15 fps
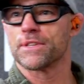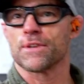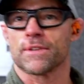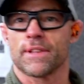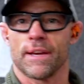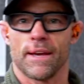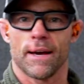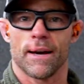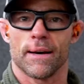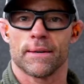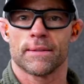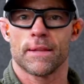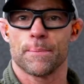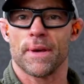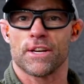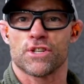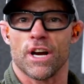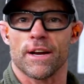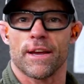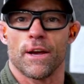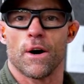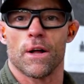We took the big
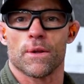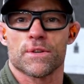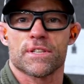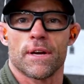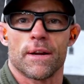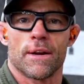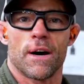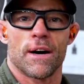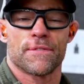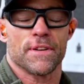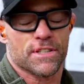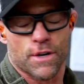chunky hollow sun off.